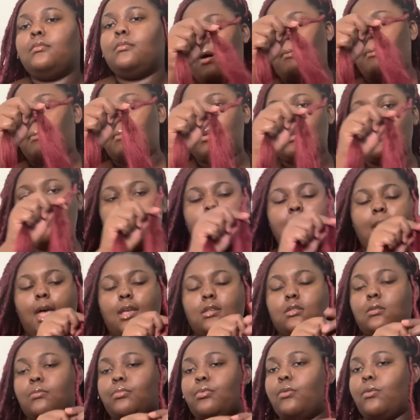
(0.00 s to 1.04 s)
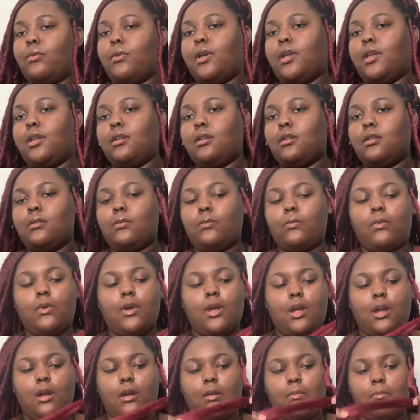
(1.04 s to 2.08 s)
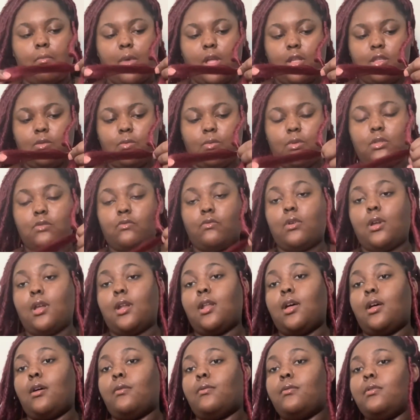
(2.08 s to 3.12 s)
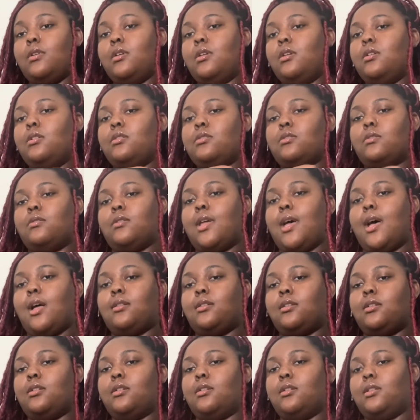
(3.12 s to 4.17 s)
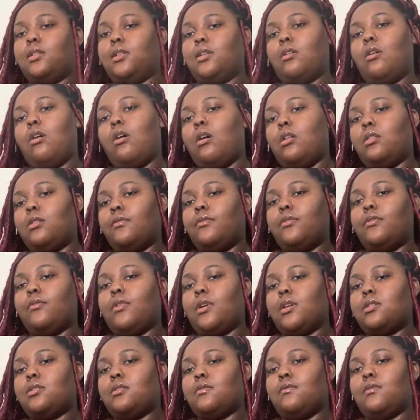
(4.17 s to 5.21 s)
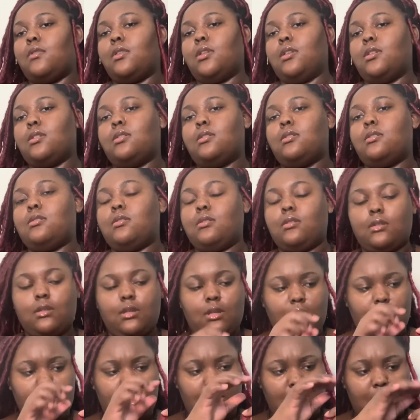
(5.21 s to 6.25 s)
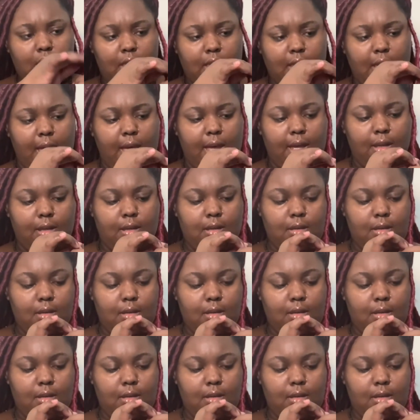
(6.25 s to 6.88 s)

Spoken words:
I've been past the point where my twist ran out. So now literally all of the rest of this, like